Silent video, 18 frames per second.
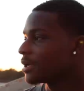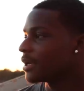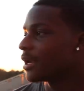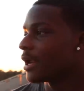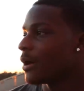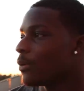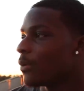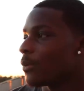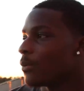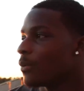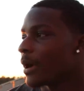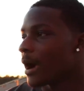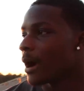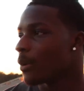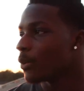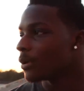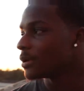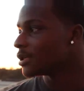and where I
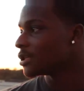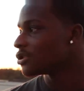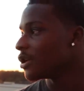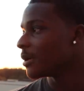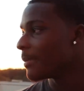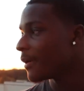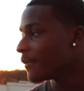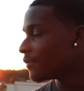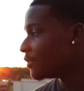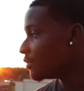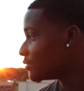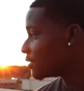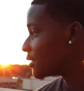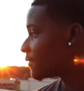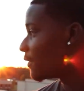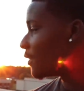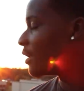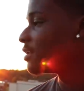wanted to start my future as
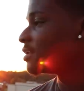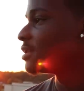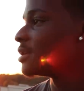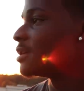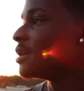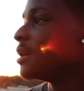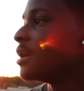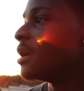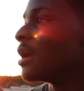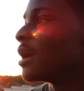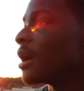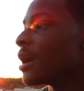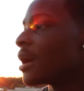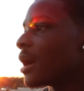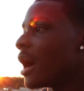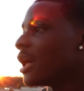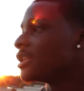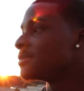far as a
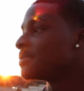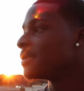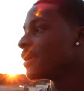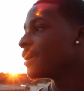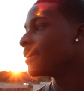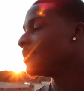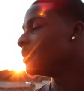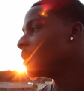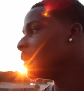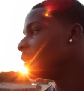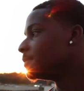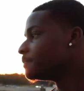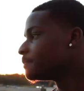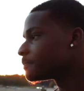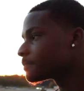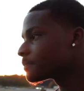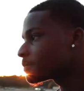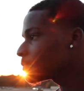college player, but
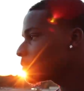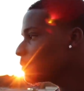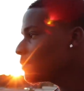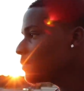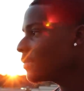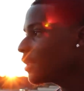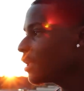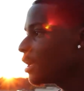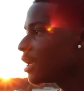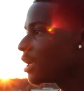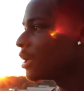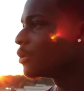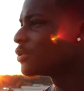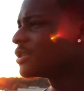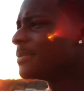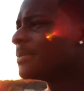it was